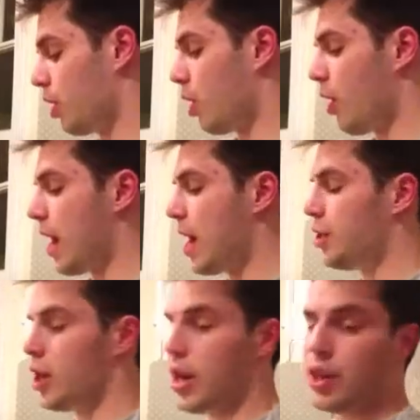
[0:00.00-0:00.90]
the guy
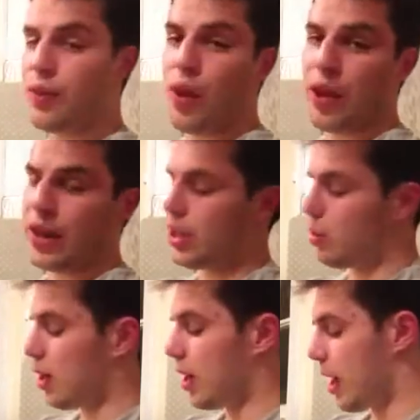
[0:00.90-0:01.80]
AJ is fighting this
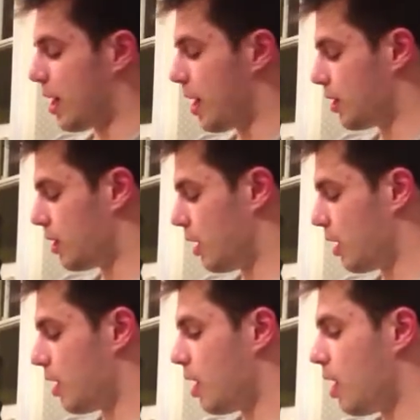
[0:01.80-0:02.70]
weekend,
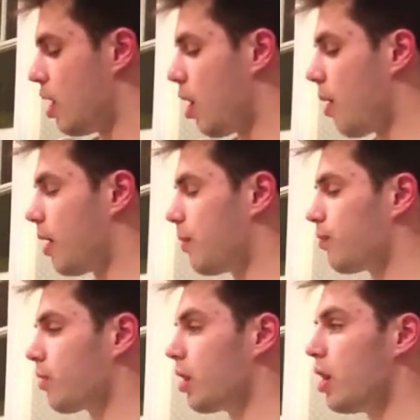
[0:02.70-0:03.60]
actually. Eric
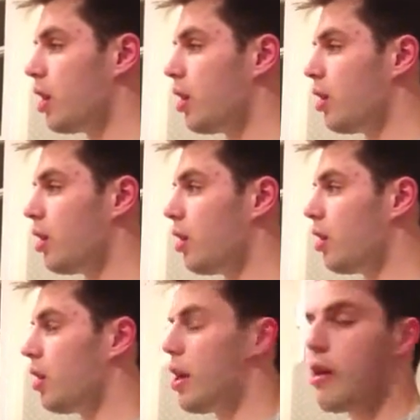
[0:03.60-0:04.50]

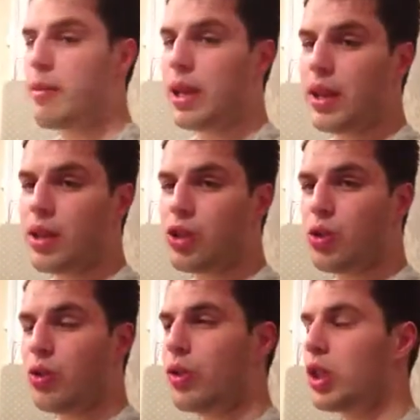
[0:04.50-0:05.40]
Molina
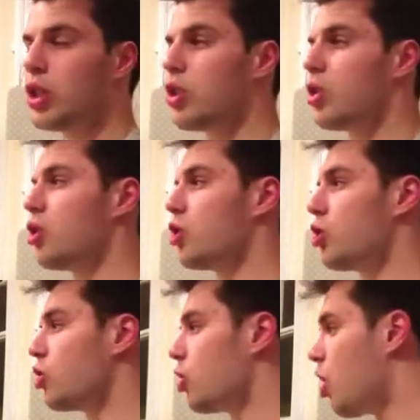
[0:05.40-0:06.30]
sort of
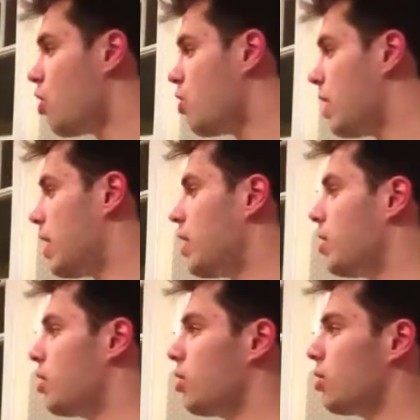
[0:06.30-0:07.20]

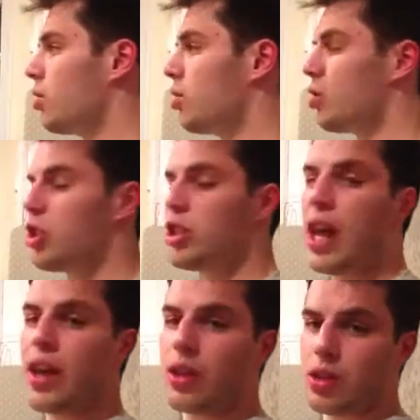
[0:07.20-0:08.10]
slowly
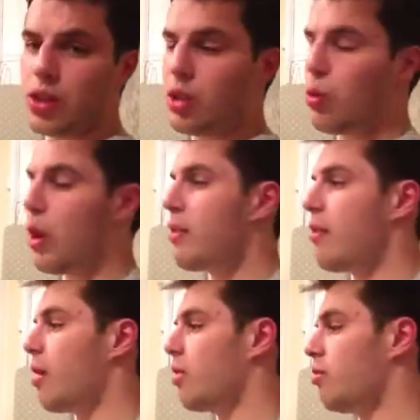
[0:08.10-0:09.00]
snails his way
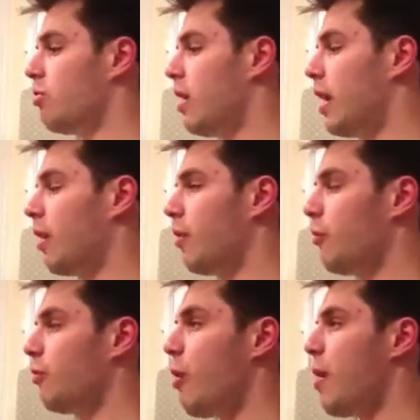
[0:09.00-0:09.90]
around the ring,
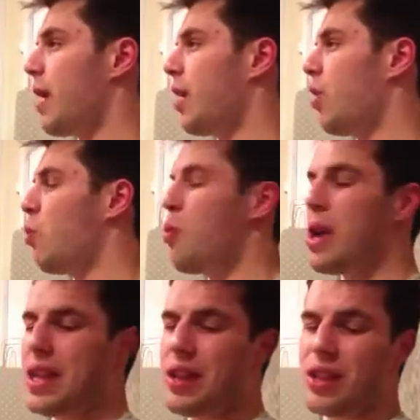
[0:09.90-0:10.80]
throwing a
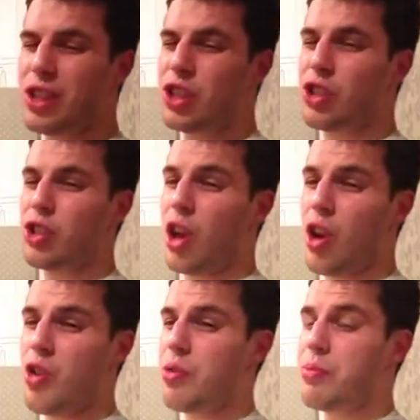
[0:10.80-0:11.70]
weak,
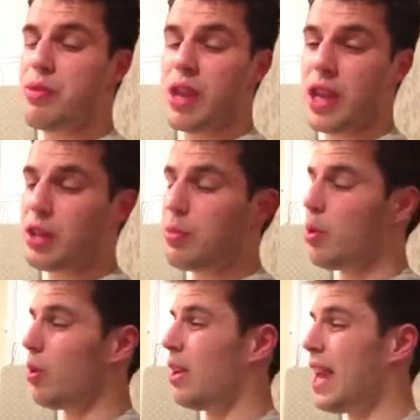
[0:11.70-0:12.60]
slow,
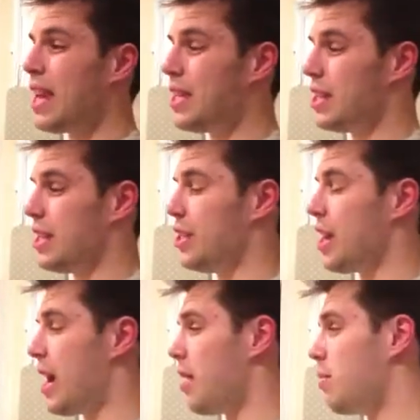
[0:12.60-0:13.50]
predictable, lazy
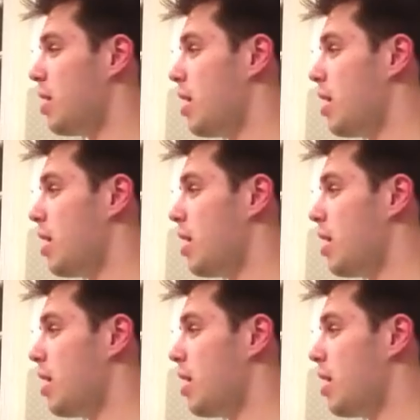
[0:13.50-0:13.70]
jab.